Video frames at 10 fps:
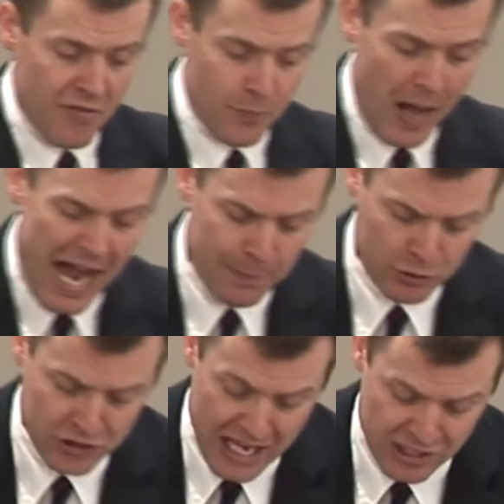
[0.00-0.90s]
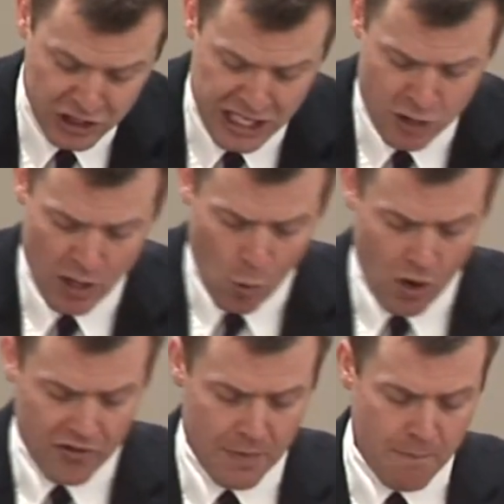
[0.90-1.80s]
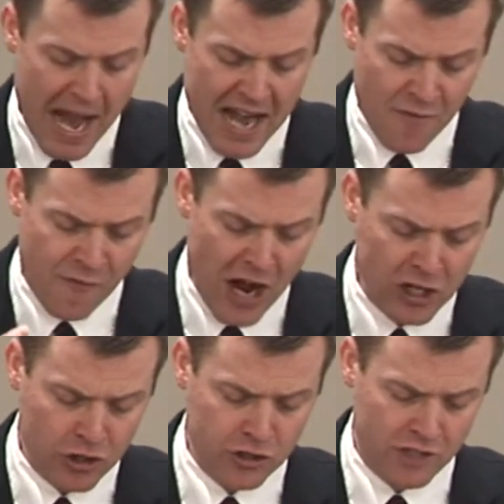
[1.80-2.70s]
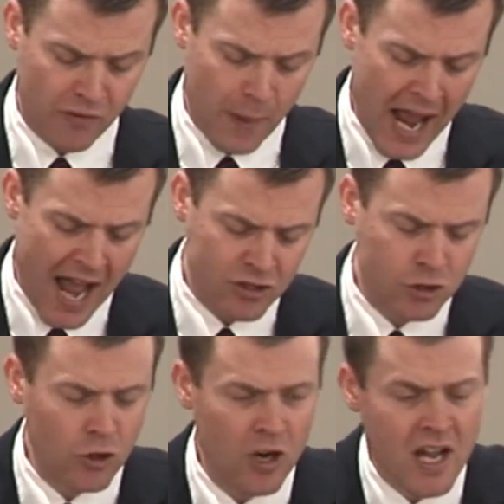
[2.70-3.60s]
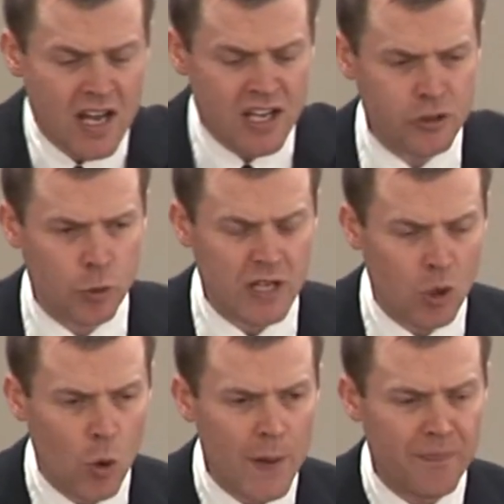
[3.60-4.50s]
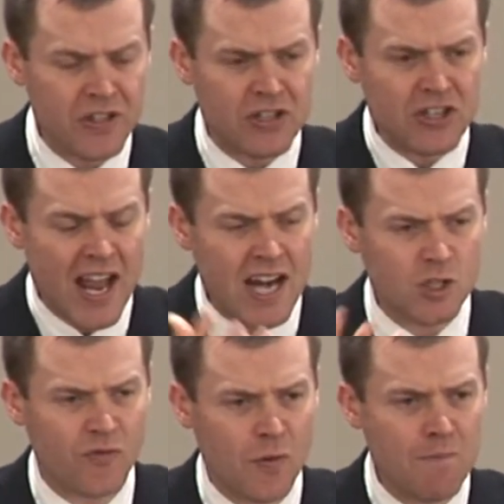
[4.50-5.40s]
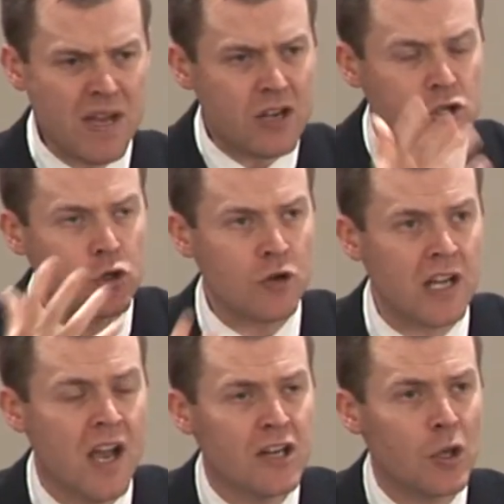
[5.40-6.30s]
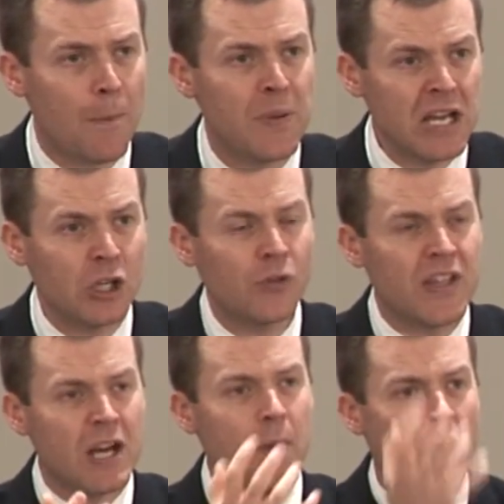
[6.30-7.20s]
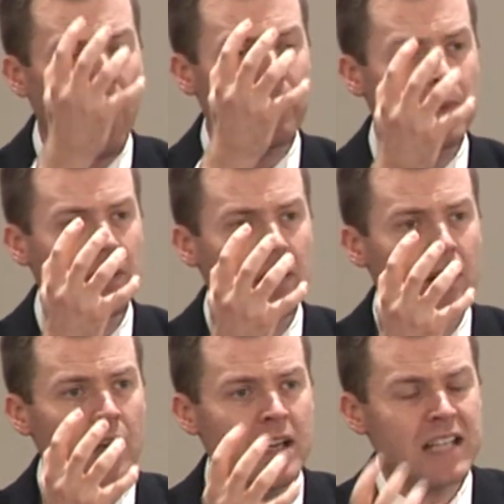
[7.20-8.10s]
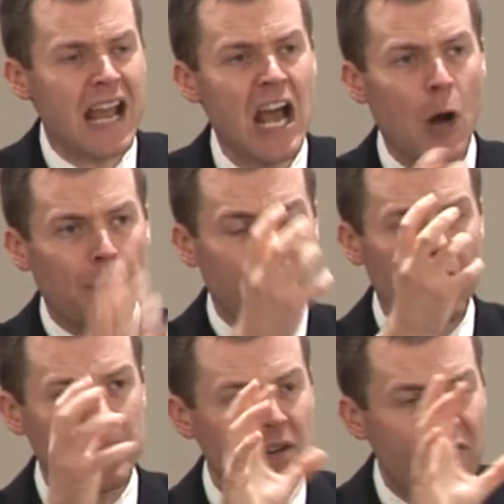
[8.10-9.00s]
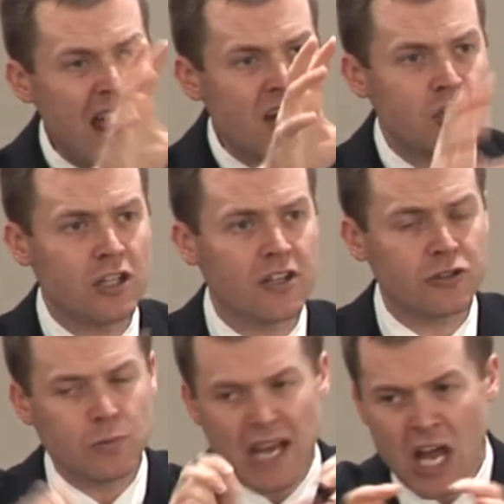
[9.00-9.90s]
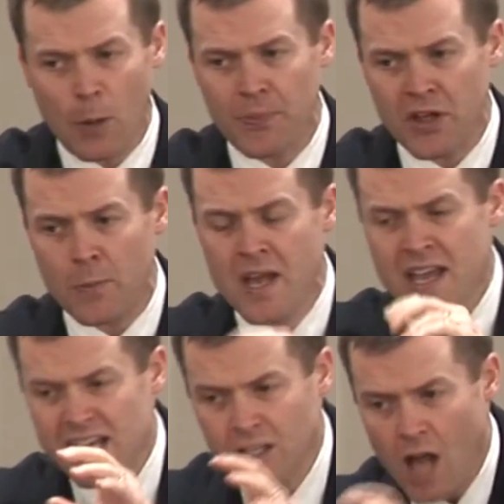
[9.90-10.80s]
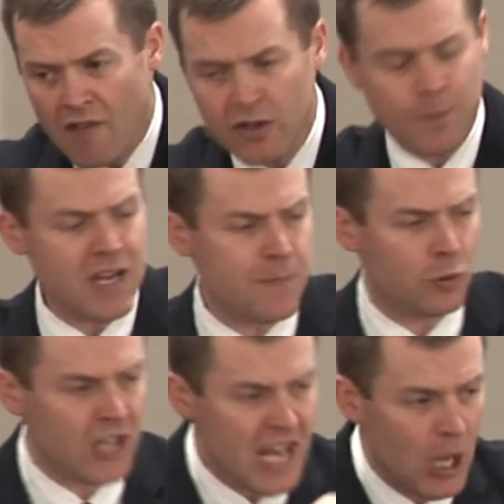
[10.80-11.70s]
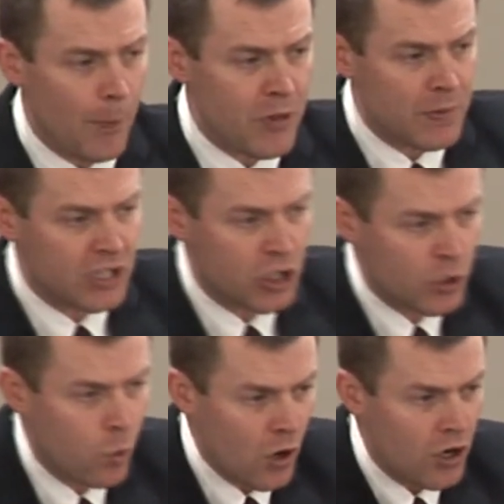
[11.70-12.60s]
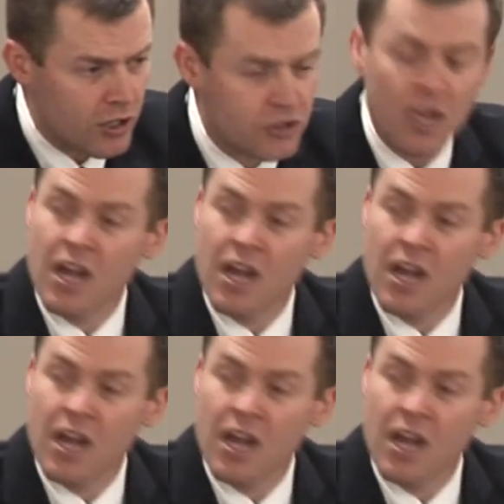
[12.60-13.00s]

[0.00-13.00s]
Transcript: The Bible says here that one of the main functions of a pastor is to equip the saints for ministry, to build them up, to help them in evangelism, to help them in loving people, to help them in good works.